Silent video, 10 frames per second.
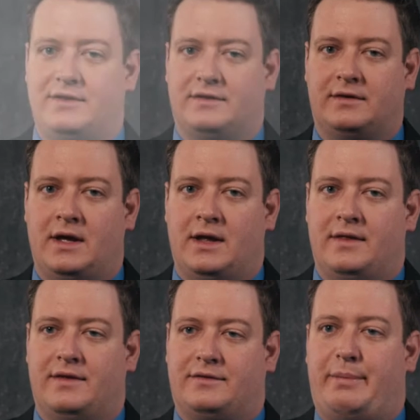this
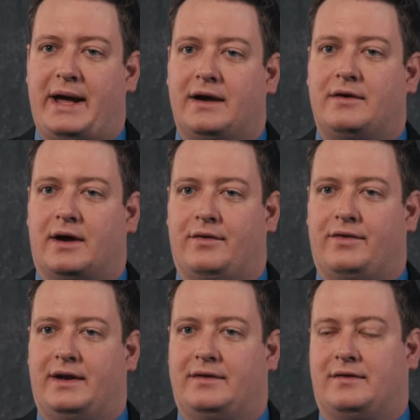this background
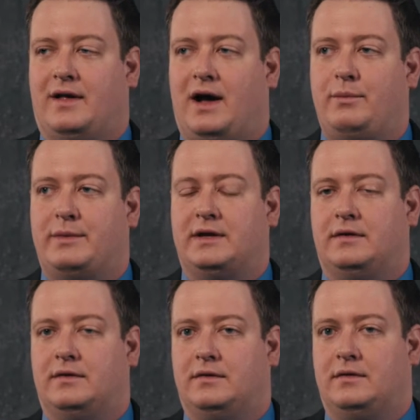that has allowed
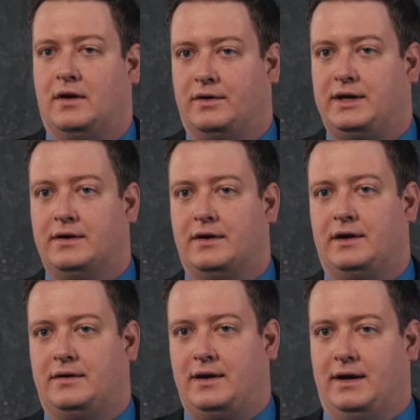me, you know, here
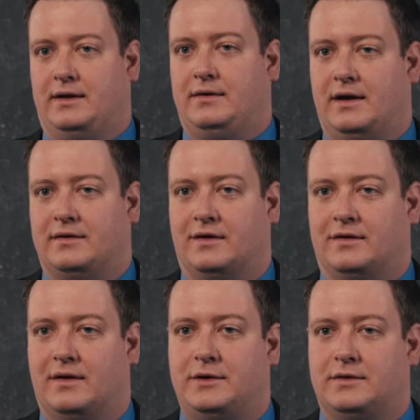at, at S L
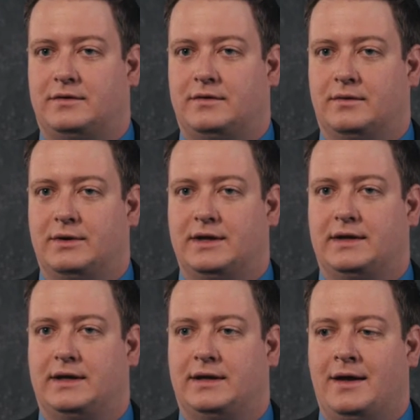W to
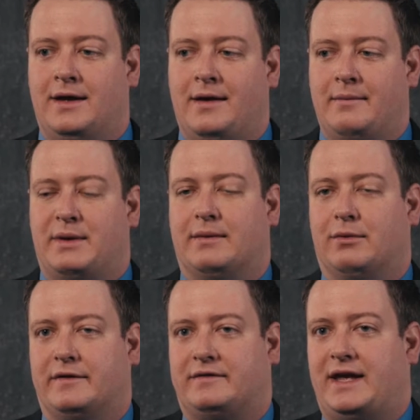really be
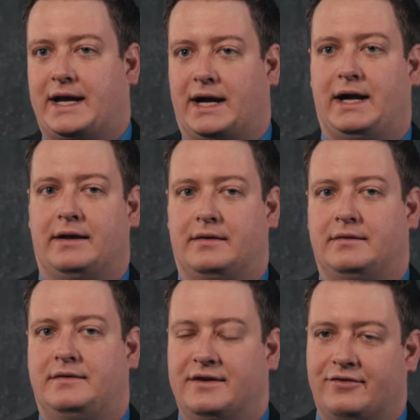able to take on
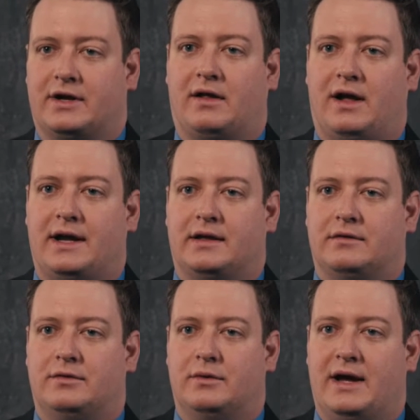different
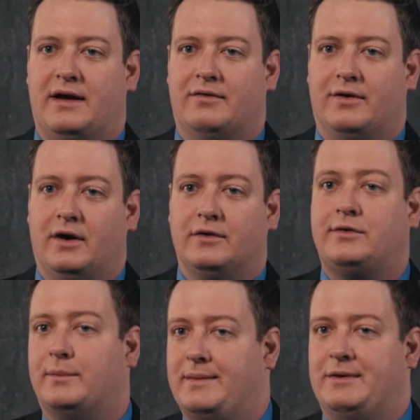clients who have
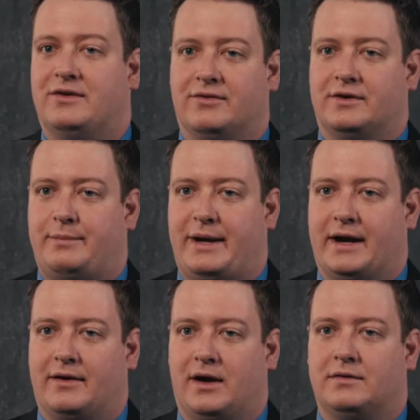also maybe diverse
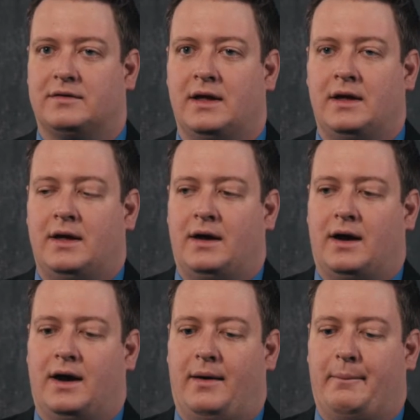backgrounds,
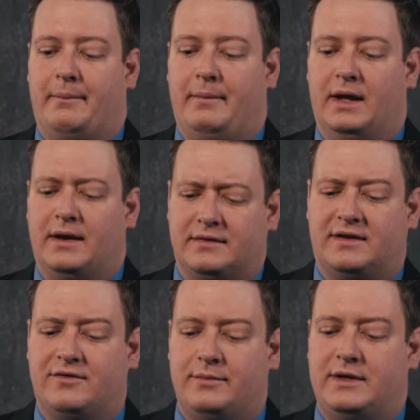um, and it's
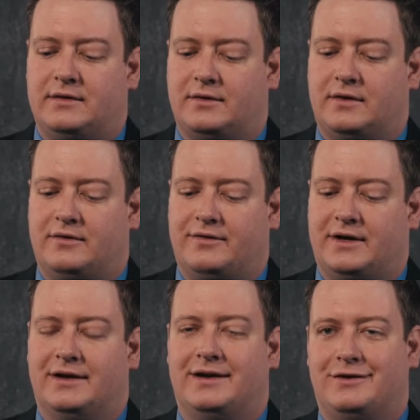given me sort of
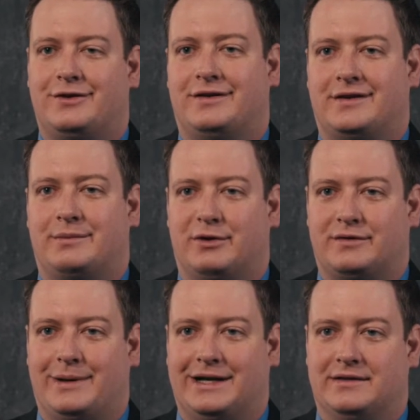a, an interesting
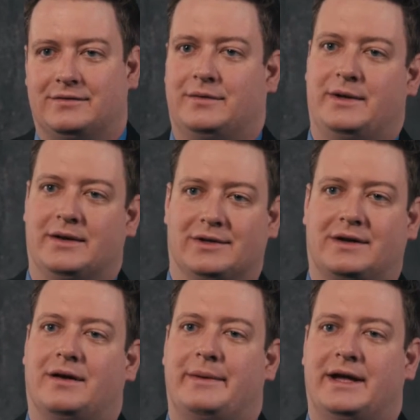perspective to be able to
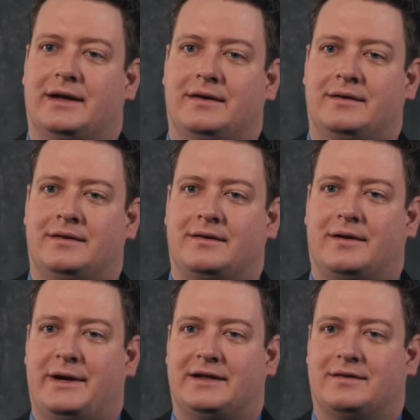come at
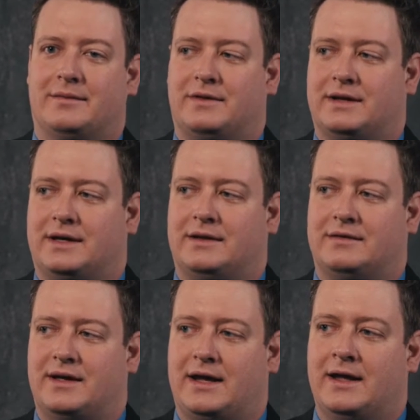come at something and
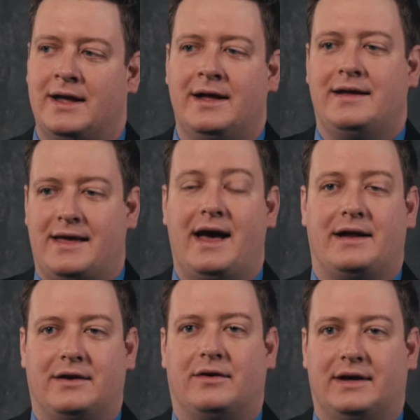say, yeah,
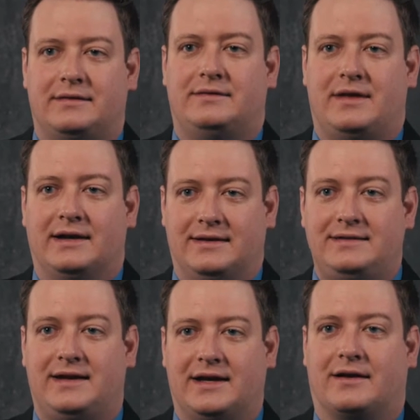you know, I I did
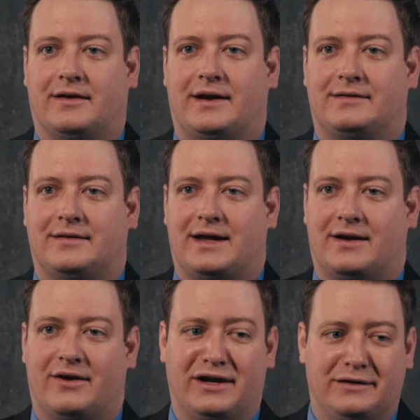take a class in that,
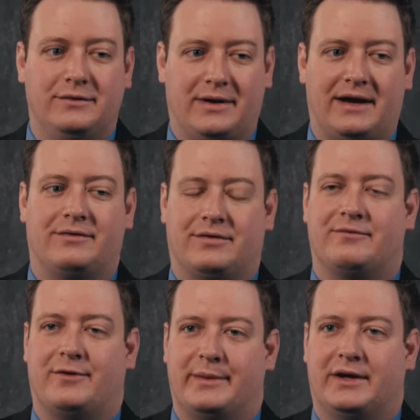or I do have some
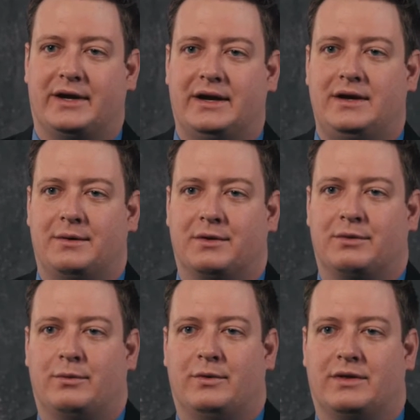familiarity with
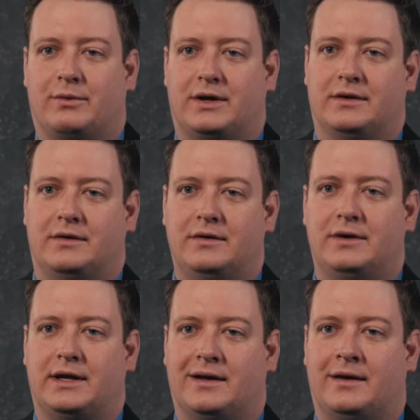with what you're
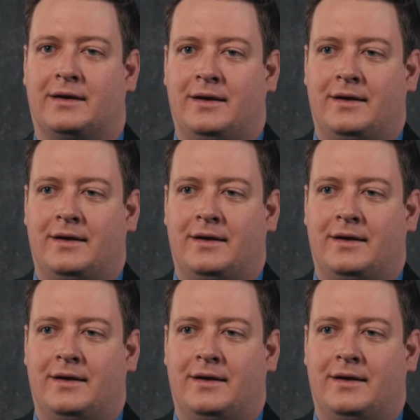doing, and